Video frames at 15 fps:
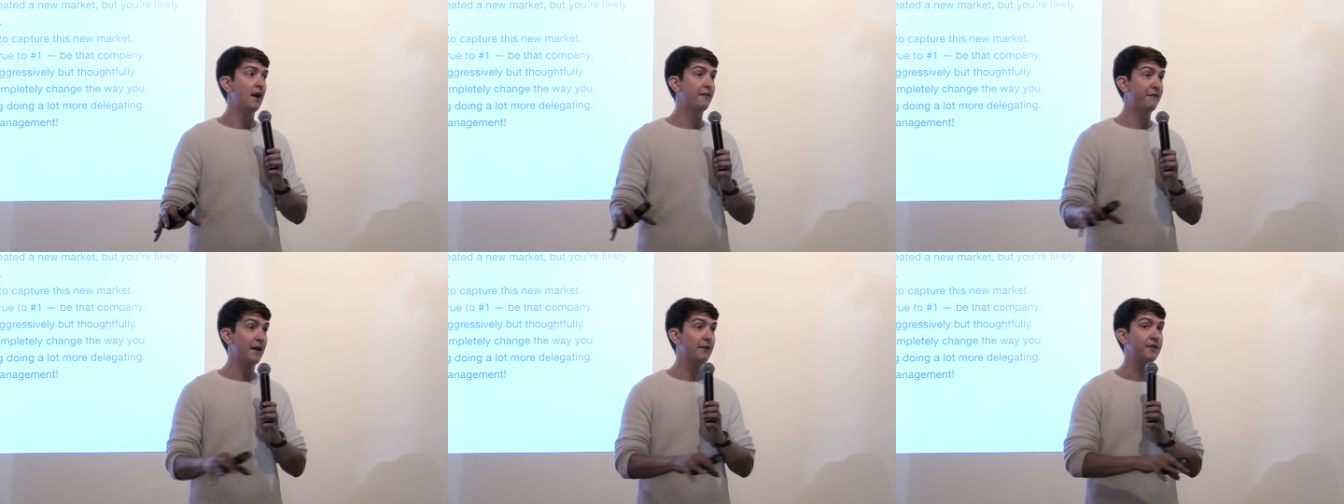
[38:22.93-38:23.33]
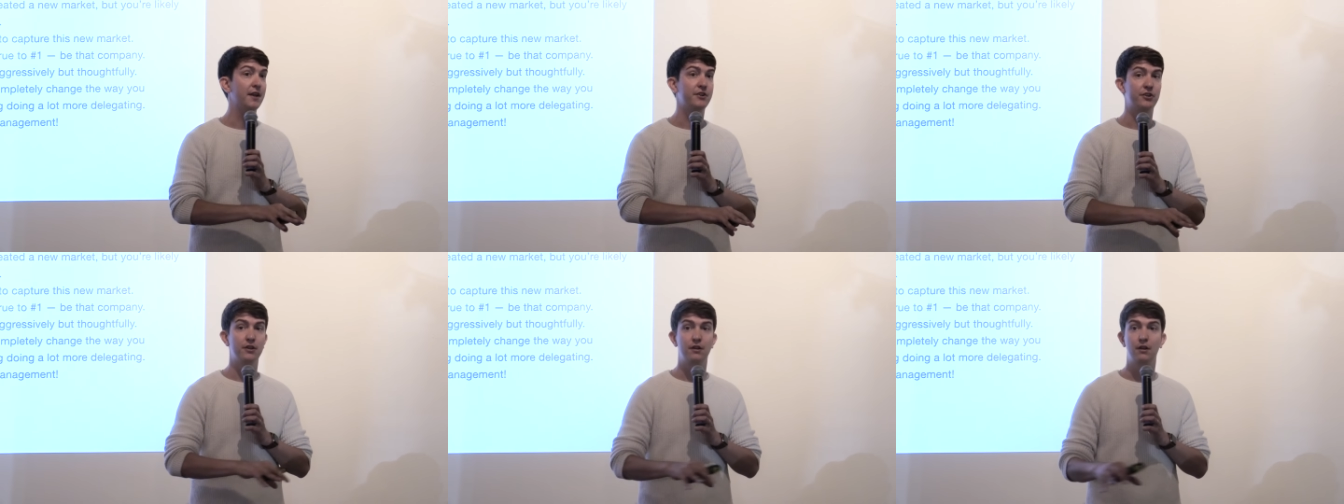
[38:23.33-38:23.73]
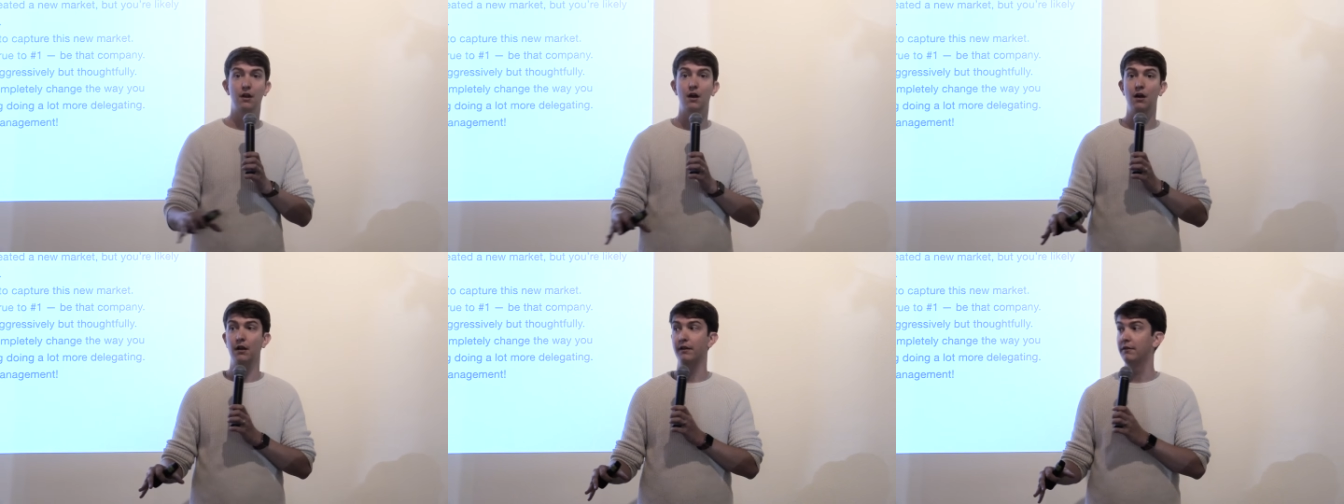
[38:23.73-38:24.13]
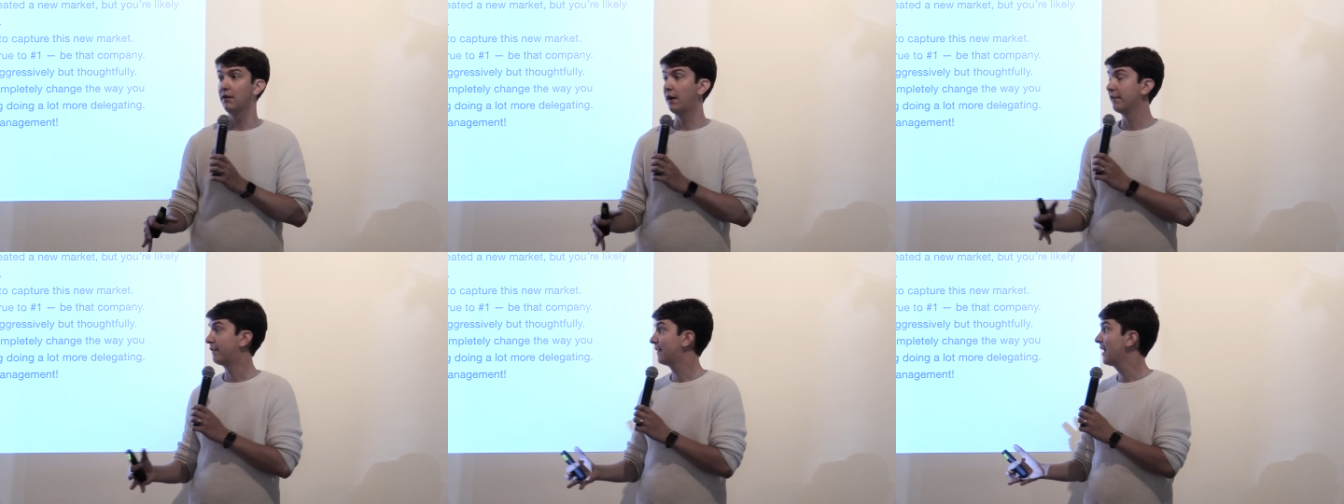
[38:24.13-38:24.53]
a foundation
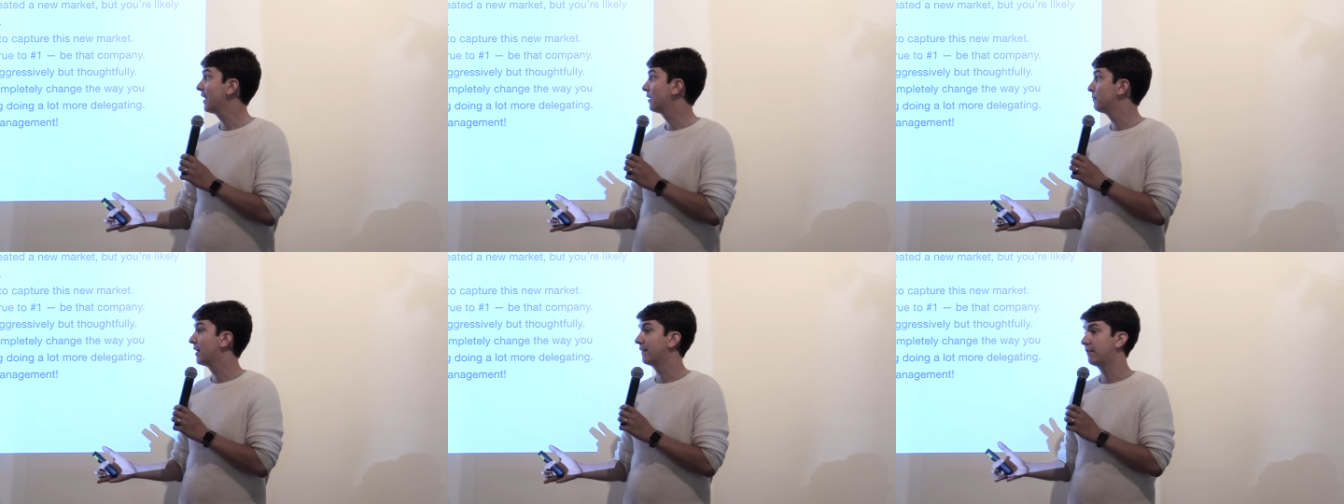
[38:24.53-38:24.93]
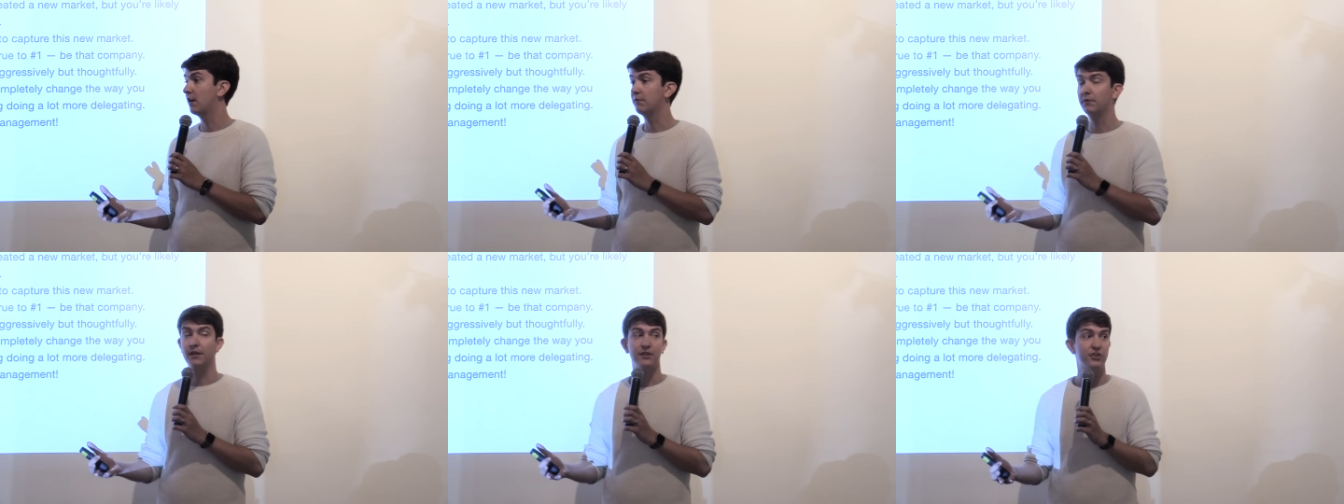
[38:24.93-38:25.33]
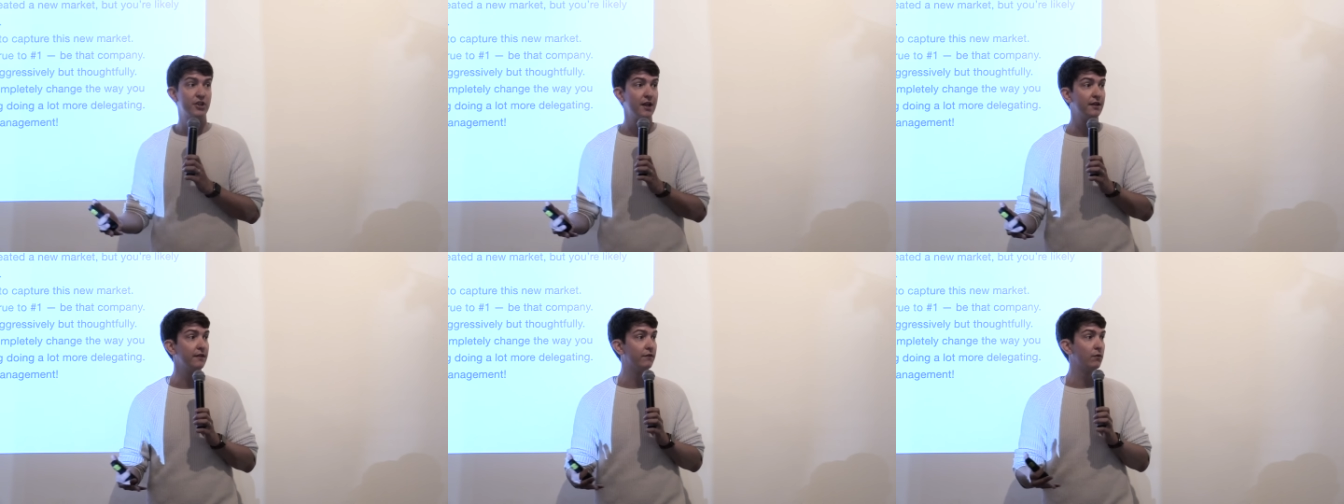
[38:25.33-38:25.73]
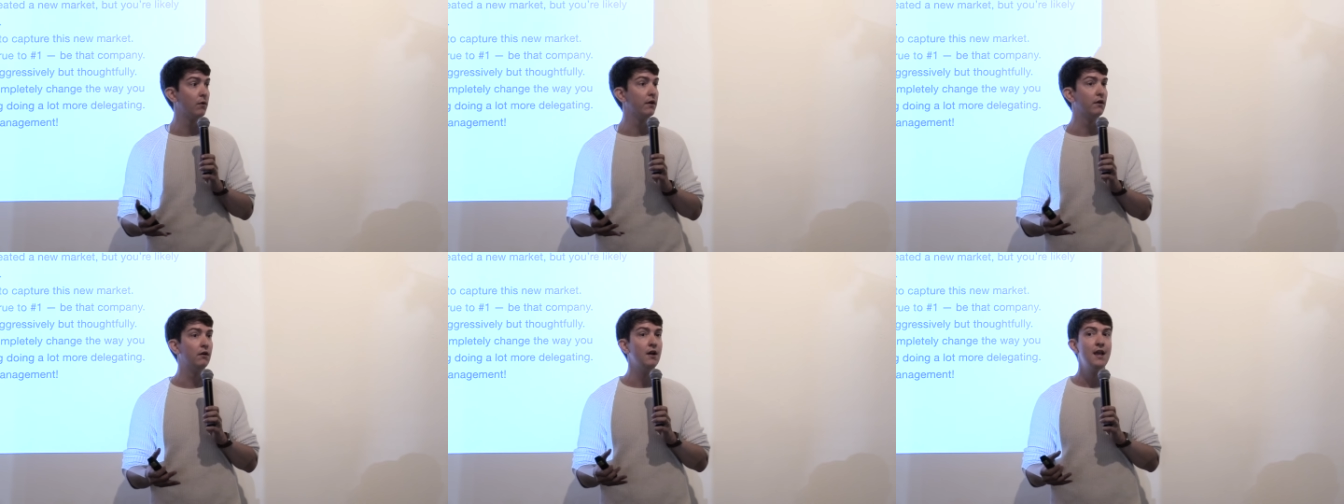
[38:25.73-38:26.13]
on sand, basically, on really shaky
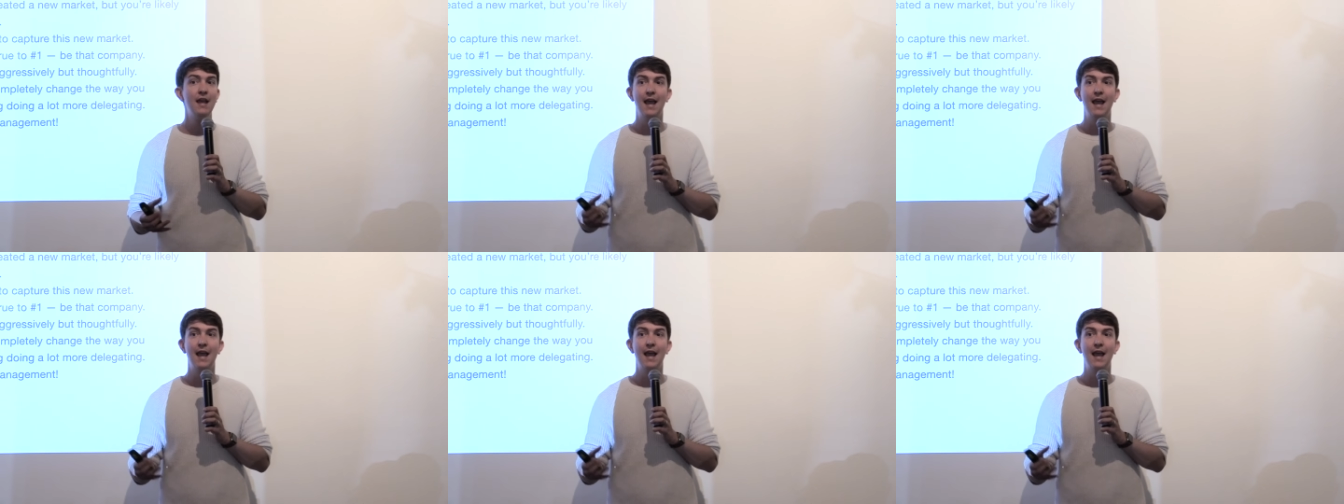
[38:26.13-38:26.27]
soil,